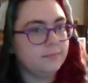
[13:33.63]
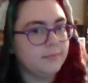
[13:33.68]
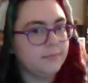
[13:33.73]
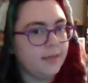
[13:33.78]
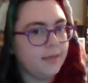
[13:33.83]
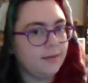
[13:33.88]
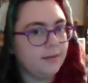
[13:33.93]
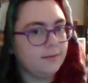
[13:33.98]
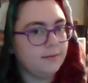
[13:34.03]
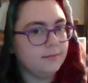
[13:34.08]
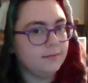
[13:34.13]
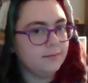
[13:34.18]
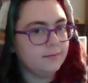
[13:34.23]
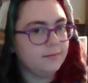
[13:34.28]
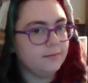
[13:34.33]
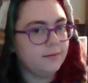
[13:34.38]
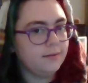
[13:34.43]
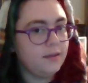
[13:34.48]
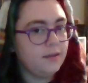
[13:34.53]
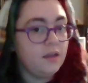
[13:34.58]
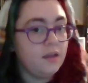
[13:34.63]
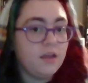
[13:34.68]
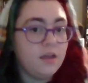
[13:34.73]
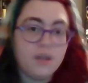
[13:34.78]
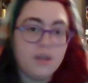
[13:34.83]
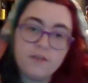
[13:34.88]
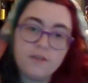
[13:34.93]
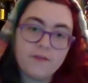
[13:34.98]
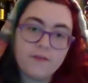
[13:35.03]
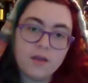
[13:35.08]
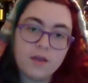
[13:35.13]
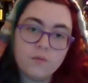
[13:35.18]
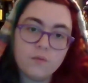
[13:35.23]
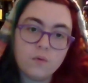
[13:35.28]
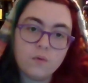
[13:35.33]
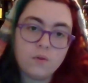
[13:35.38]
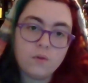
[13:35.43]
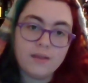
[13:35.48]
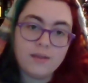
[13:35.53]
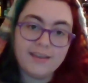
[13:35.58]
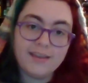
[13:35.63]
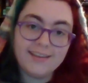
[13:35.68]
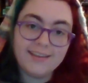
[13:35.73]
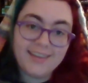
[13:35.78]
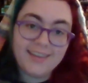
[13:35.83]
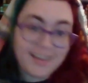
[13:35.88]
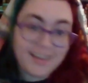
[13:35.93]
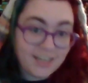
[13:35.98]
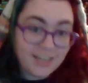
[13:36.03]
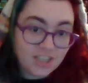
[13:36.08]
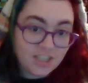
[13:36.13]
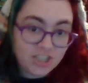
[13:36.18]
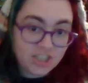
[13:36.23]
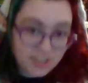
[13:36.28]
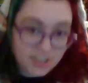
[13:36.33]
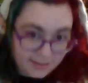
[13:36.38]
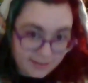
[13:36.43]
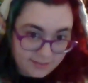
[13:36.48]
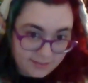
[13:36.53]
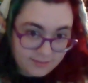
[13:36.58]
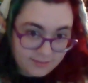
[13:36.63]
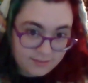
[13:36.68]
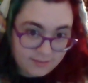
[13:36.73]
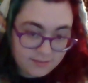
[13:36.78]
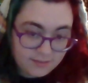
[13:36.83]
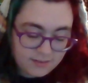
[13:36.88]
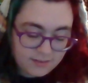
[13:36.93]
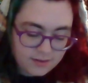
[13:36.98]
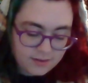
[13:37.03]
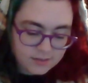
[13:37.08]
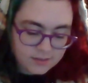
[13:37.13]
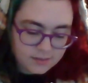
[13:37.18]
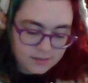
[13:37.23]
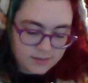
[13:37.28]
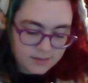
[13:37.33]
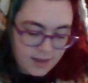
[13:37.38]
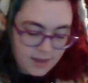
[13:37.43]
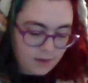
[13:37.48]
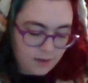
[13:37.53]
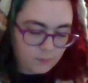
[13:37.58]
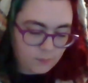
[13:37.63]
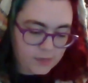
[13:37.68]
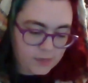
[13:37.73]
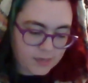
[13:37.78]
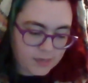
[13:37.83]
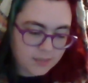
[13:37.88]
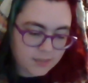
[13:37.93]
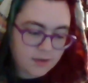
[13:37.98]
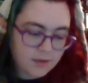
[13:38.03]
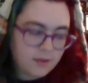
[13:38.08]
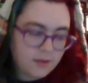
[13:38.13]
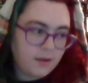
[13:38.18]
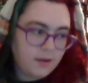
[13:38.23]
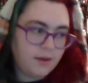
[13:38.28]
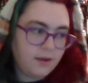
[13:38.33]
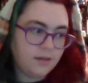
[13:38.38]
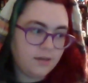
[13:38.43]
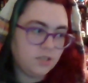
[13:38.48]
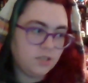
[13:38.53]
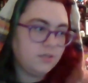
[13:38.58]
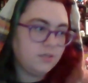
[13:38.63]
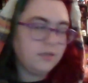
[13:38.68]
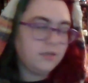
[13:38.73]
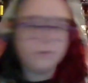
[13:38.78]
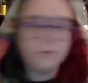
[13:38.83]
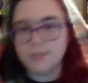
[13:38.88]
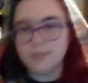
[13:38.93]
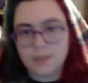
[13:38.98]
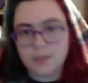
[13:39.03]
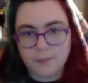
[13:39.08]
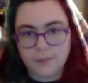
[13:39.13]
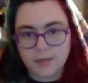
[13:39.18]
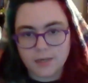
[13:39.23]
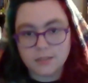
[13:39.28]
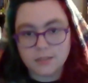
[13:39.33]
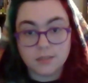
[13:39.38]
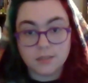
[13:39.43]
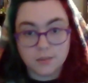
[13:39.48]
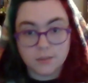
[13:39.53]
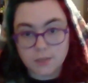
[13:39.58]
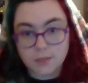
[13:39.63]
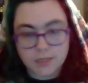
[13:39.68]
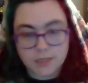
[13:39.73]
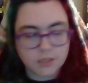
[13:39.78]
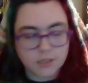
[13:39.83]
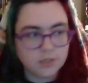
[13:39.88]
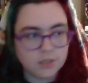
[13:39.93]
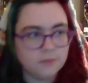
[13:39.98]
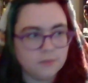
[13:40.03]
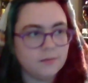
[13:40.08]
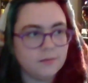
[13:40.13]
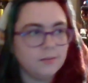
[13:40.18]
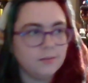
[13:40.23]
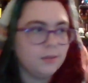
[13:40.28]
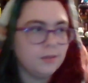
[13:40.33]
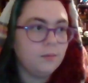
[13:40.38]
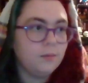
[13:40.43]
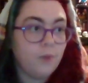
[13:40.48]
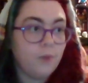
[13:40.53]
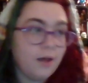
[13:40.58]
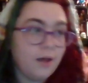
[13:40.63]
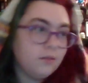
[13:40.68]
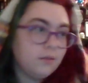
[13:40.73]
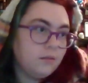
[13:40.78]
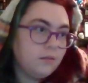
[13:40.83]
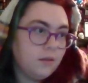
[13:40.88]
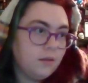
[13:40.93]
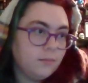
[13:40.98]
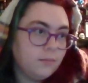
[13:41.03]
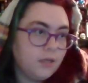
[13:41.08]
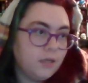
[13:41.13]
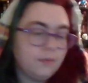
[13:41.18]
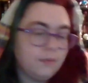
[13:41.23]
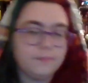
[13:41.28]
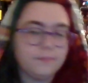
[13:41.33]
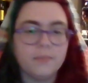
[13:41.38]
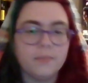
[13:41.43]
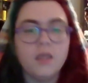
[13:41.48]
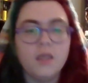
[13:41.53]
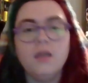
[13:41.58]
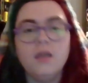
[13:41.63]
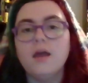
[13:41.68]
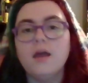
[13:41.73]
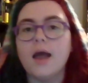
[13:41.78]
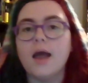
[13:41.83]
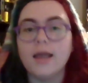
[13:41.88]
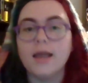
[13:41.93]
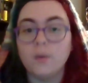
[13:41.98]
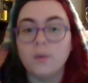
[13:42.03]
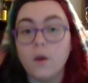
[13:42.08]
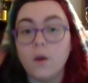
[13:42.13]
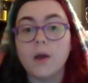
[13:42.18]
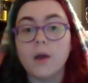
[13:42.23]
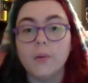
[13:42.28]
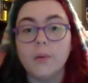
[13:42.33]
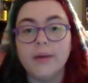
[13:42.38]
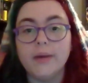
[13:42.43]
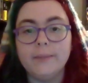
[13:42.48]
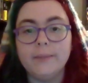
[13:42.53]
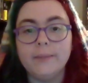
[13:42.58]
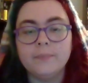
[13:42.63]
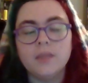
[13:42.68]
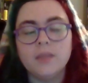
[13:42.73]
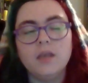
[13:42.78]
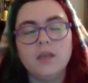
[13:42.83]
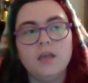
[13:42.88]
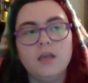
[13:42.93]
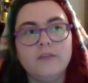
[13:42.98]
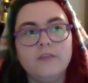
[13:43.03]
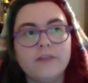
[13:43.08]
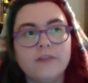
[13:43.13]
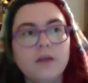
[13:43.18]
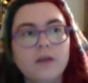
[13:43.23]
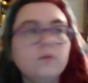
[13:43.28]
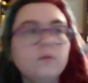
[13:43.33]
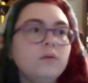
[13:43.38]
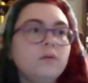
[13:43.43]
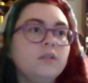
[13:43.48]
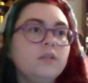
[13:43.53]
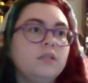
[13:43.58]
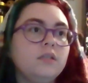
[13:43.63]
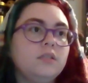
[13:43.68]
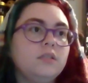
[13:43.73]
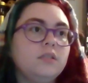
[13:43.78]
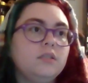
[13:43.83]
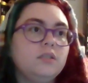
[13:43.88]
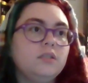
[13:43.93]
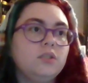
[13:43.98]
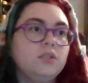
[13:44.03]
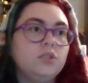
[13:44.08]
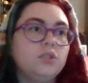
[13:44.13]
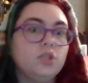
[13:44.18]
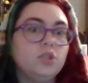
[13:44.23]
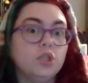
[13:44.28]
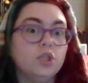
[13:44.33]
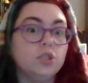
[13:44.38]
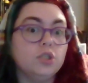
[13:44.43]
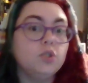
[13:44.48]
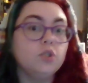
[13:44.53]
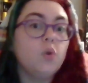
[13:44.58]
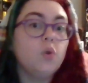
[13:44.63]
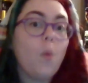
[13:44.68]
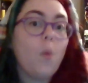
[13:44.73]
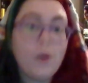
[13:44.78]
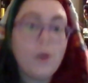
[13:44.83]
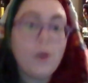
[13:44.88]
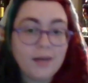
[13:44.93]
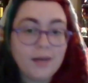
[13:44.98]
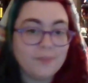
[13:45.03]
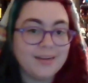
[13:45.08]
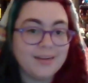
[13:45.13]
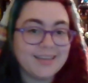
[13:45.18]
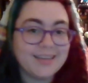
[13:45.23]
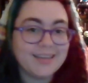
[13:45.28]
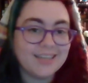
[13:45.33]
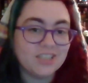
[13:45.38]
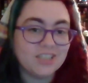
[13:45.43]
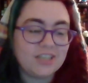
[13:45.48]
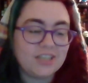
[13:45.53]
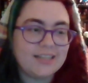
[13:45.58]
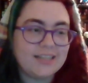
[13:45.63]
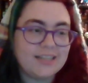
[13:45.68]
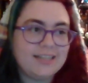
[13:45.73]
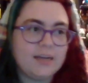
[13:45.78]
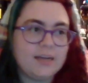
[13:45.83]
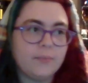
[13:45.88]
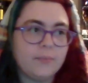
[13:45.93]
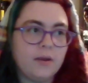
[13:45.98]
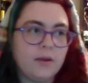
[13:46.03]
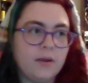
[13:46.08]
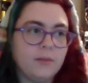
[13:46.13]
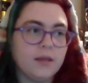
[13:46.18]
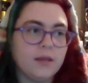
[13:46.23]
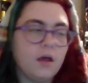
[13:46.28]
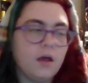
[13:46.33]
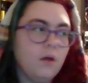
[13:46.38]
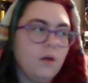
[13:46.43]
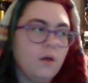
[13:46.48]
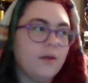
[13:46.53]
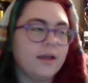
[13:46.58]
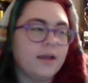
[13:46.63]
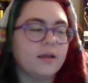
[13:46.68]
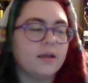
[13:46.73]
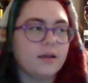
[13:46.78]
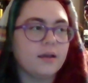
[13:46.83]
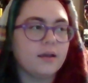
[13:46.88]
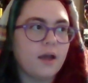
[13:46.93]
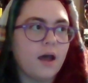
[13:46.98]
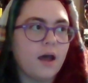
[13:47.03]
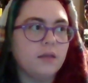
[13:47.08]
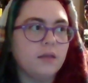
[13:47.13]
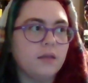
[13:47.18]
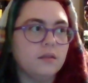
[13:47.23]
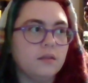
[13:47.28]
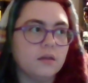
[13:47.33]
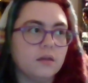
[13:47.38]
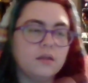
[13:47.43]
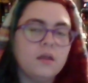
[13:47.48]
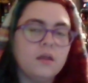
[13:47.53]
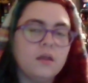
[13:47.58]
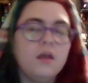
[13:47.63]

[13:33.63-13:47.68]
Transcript: Okay? If I roll a kitchen, 10 minutes, and it just takes me 10 minutes to do the kitchen, and then what? I'm done. I can walk away. If I roll the 20-minute kitchen cleanup, and I'm like, oh, I got the